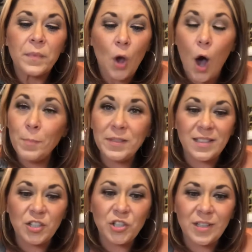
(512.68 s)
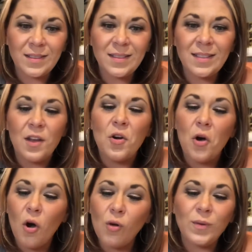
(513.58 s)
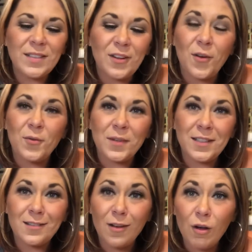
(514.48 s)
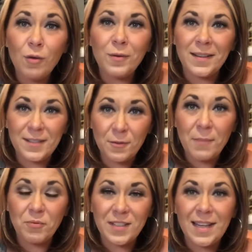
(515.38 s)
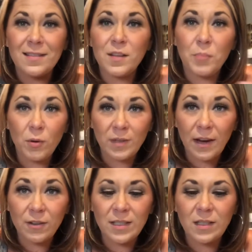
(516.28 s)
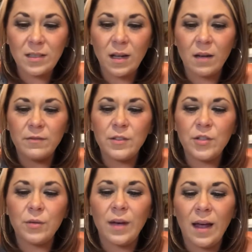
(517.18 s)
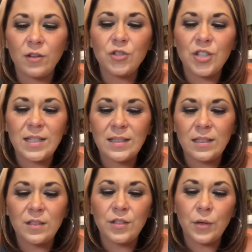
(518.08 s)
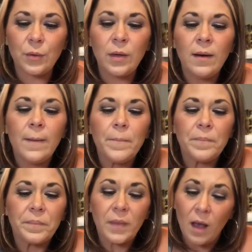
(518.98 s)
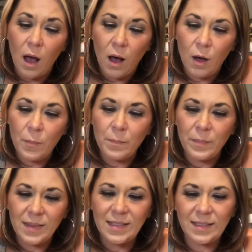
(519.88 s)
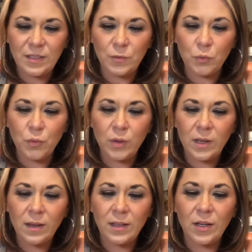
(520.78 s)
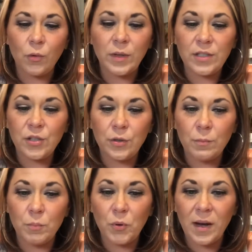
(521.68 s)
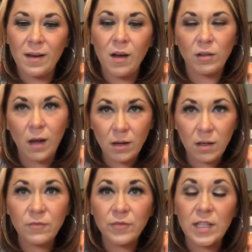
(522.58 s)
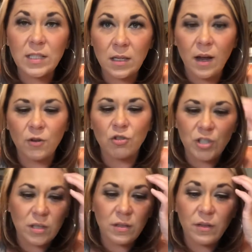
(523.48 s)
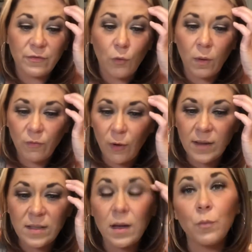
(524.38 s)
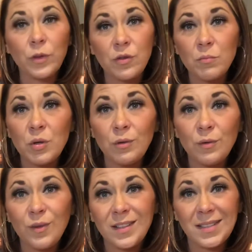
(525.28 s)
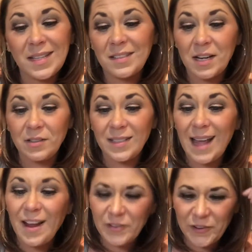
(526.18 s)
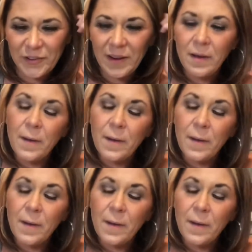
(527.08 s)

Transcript: oppositions always, always, always represent the polarities of the two energies. And so this is really going to bring a lot of conflicting energies to the forefront. And with the moon, sextile Saturn,